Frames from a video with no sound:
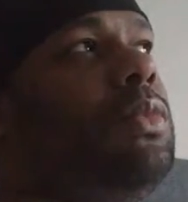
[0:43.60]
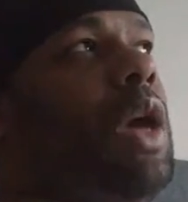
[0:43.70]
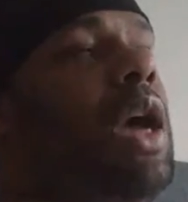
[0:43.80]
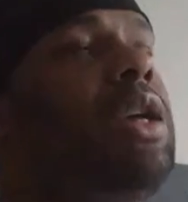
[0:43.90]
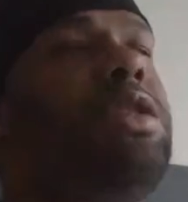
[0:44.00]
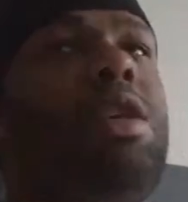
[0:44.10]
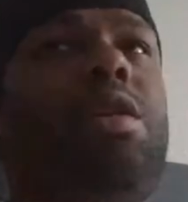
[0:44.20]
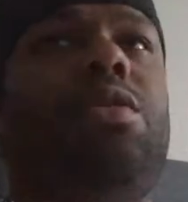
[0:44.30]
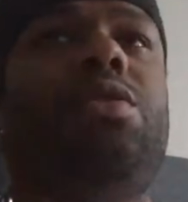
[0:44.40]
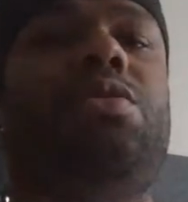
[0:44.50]
I can
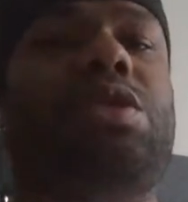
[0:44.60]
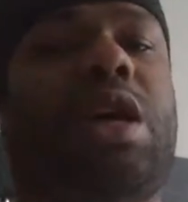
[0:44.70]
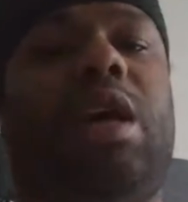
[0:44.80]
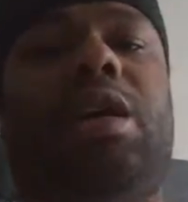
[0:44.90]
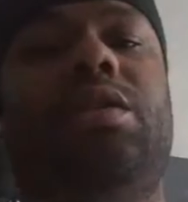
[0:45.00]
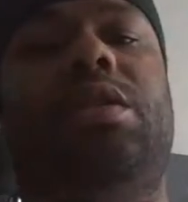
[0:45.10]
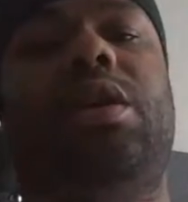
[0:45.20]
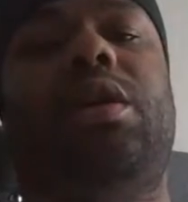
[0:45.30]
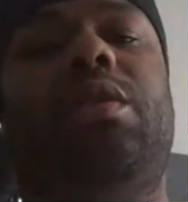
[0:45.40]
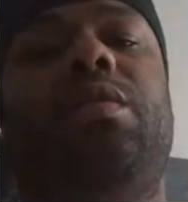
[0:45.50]
tell you signs
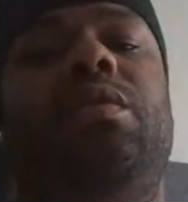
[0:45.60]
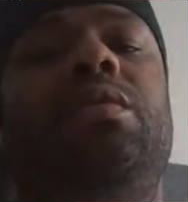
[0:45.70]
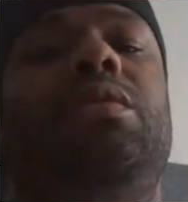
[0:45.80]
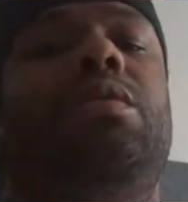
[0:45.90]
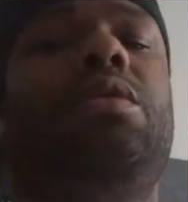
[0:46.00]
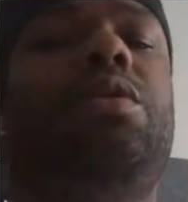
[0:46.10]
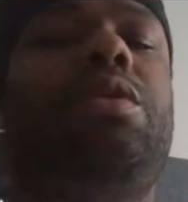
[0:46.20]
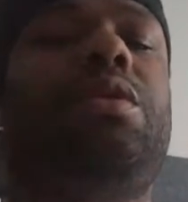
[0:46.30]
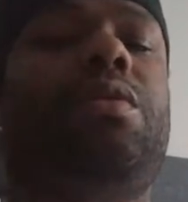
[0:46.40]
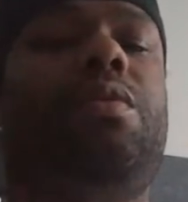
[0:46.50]
that
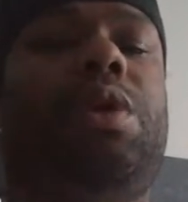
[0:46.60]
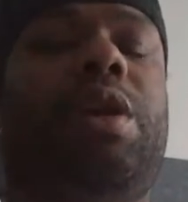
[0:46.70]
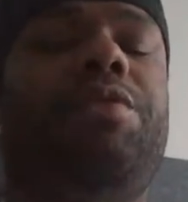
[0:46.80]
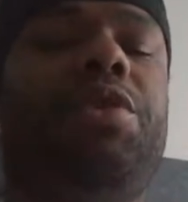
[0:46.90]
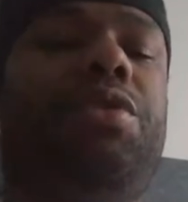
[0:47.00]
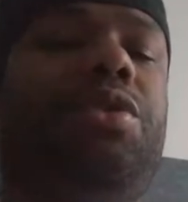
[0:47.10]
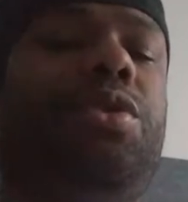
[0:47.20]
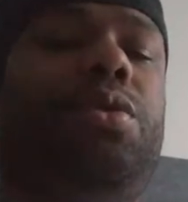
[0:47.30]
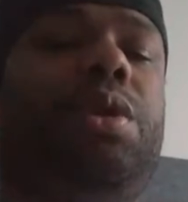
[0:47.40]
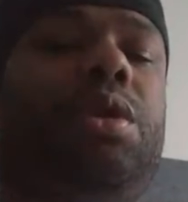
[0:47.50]
you're whatever you're
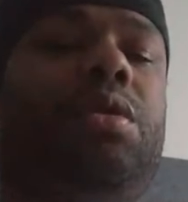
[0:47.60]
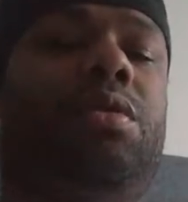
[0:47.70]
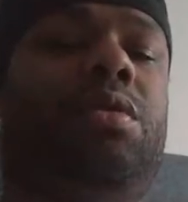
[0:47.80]
doing,